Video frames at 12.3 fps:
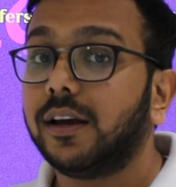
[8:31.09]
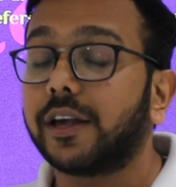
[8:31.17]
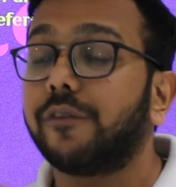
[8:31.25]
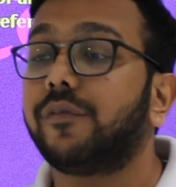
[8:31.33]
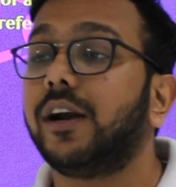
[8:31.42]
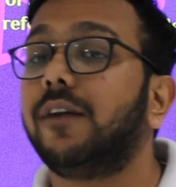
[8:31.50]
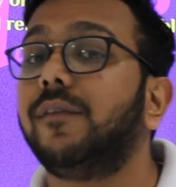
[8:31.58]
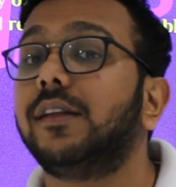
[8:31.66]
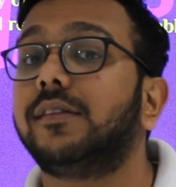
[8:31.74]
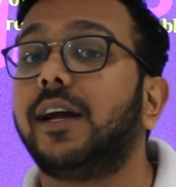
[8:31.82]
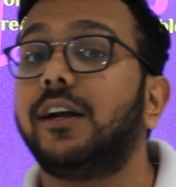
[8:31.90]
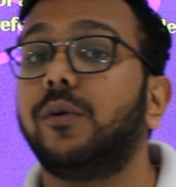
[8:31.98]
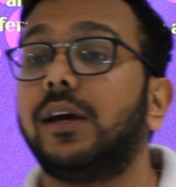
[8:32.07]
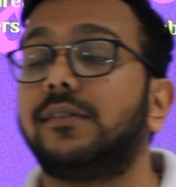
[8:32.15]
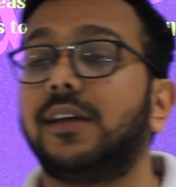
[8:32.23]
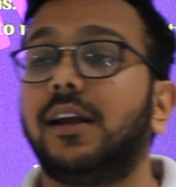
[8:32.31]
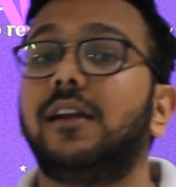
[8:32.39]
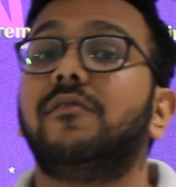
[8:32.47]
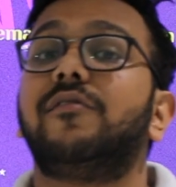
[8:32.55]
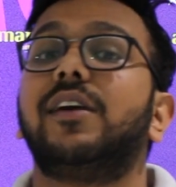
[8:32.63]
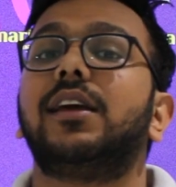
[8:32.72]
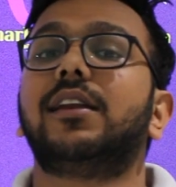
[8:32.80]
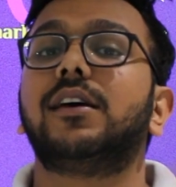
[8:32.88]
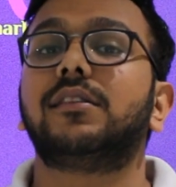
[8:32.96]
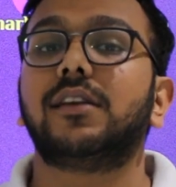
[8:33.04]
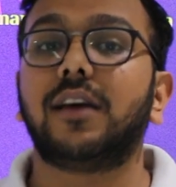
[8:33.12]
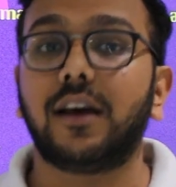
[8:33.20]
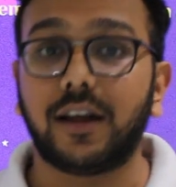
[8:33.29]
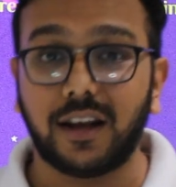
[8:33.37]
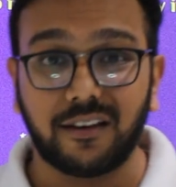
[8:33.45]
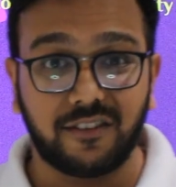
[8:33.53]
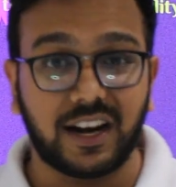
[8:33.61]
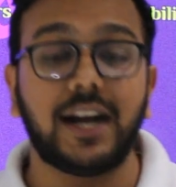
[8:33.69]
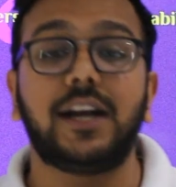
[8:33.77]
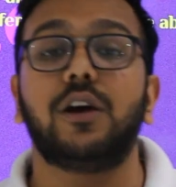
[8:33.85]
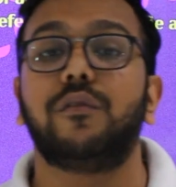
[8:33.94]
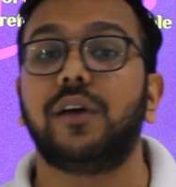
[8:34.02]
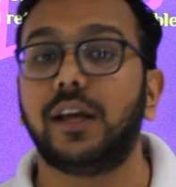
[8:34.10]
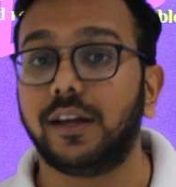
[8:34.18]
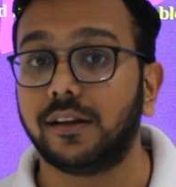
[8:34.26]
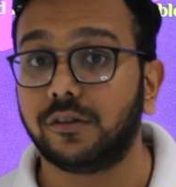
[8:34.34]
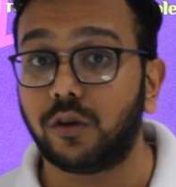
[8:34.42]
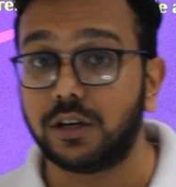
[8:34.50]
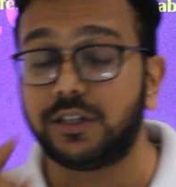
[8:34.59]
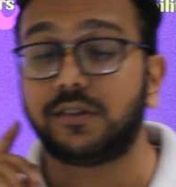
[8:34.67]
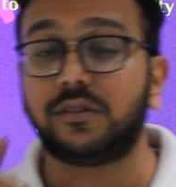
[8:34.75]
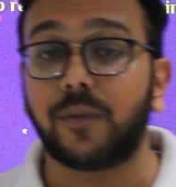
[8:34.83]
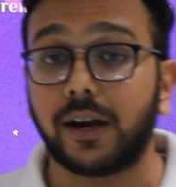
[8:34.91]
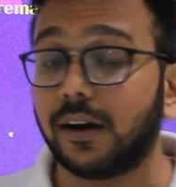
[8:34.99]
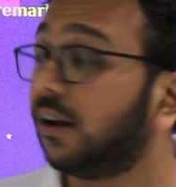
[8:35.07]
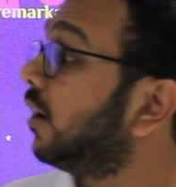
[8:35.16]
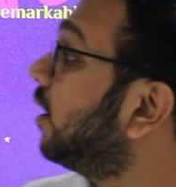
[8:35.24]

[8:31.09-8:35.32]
Gifted means that you excel in a variety of areas, not just one.